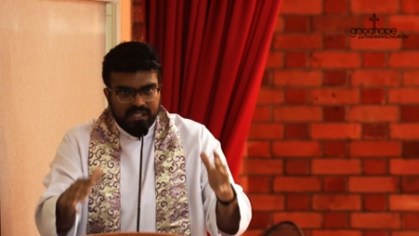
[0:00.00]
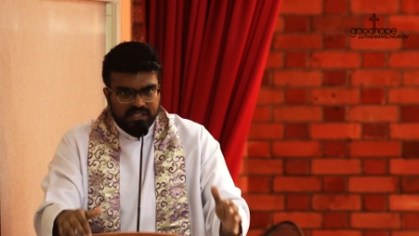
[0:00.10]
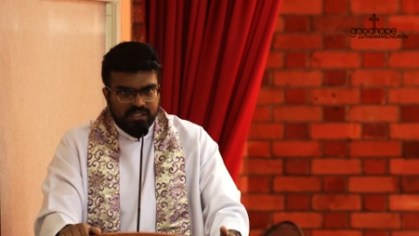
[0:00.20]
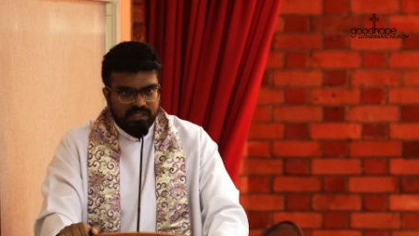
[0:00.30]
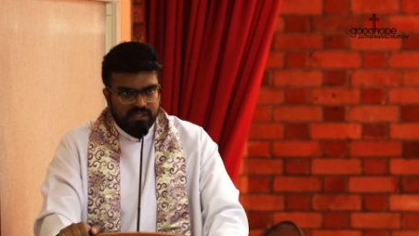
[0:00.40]

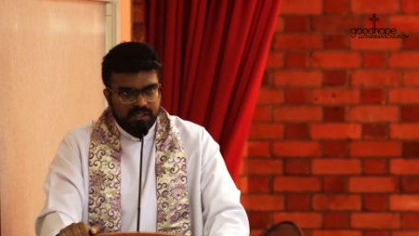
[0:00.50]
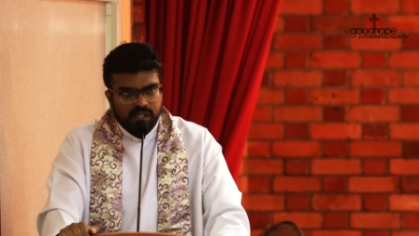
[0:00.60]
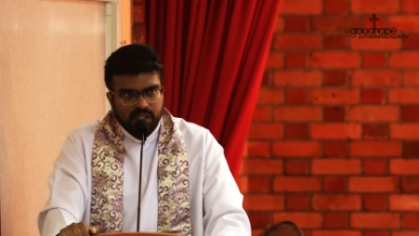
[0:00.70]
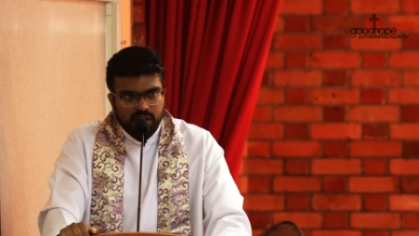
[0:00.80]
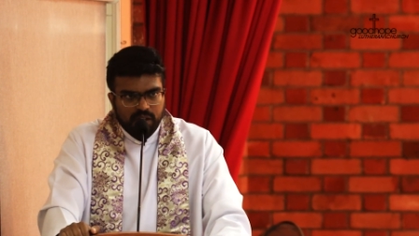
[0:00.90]
us,
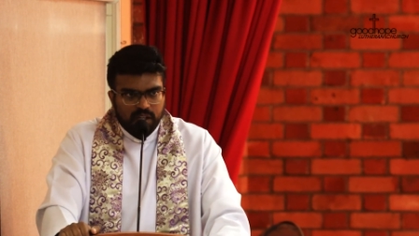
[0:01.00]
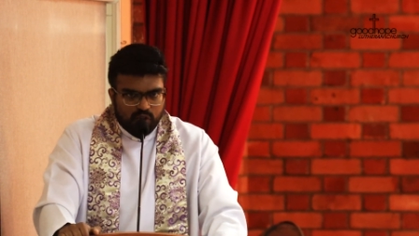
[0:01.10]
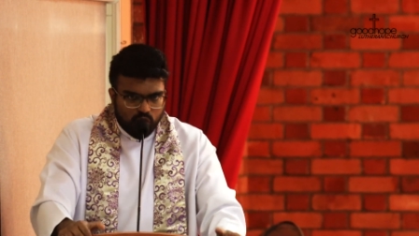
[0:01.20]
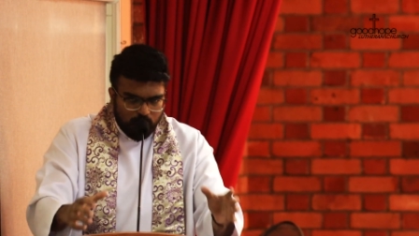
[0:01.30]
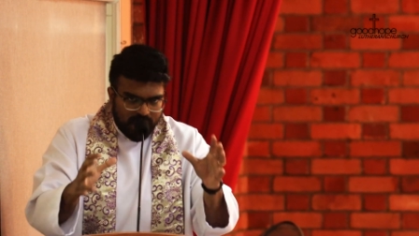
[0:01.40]

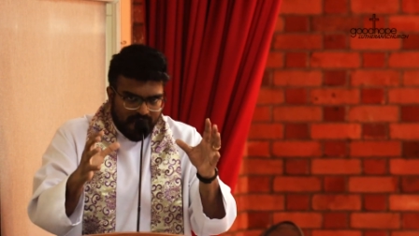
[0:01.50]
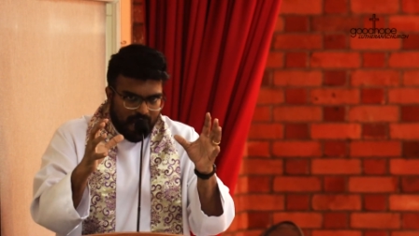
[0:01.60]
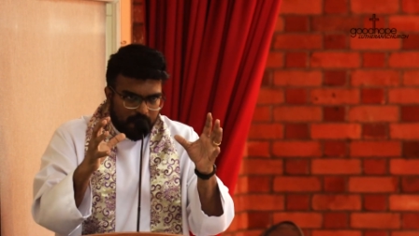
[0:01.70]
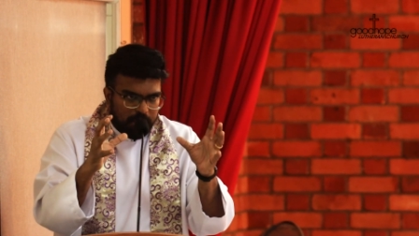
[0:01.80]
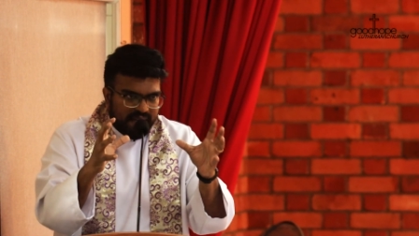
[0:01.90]

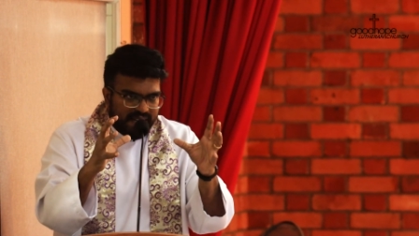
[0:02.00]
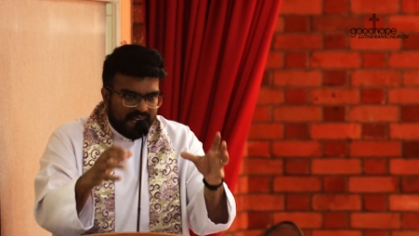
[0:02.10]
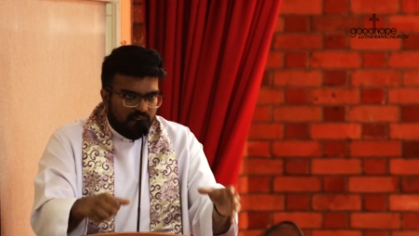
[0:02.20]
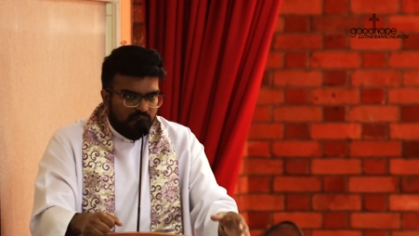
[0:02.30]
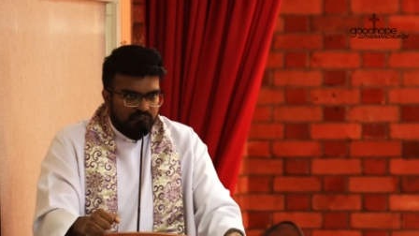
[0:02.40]
grooming and
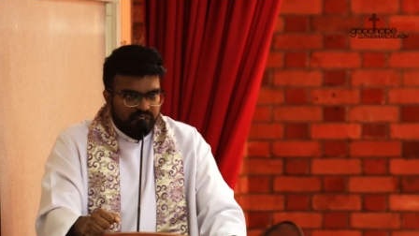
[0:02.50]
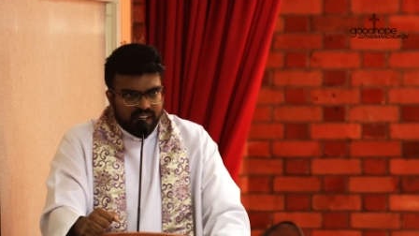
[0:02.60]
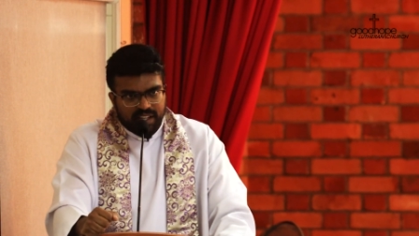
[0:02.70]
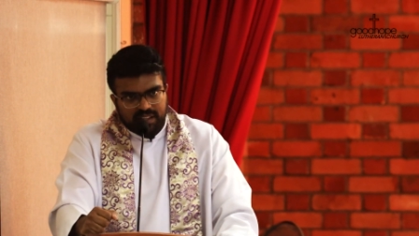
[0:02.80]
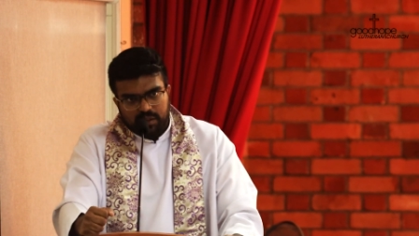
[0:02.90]
building our
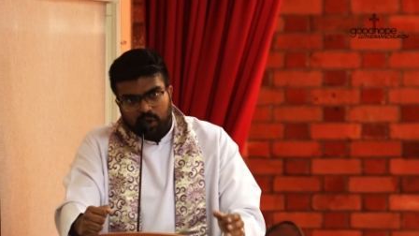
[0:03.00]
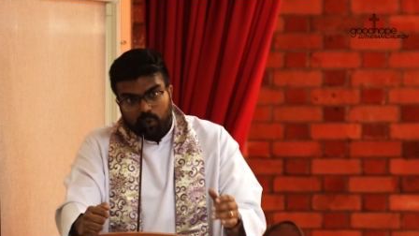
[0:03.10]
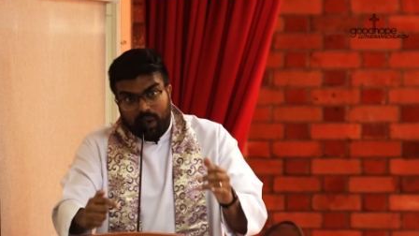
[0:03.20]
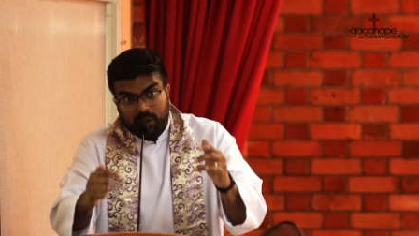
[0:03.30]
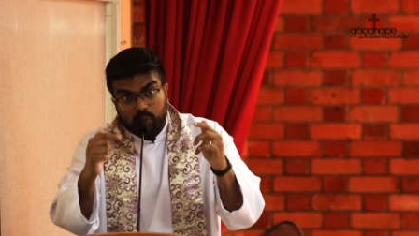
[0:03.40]
faith
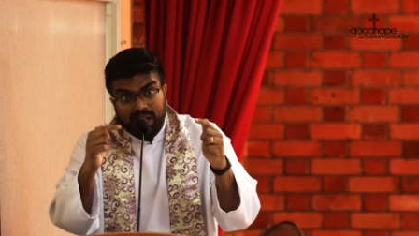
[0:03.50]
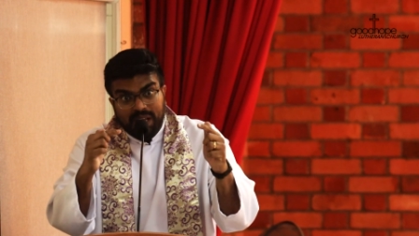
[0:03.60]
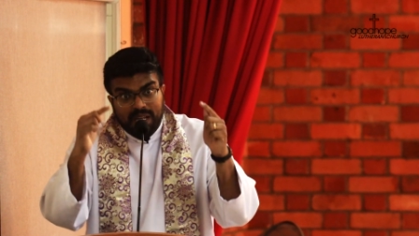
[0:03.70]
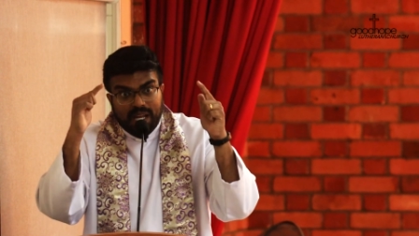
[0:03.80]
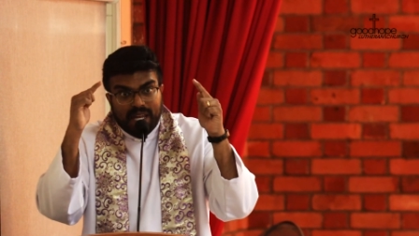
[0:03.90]
when we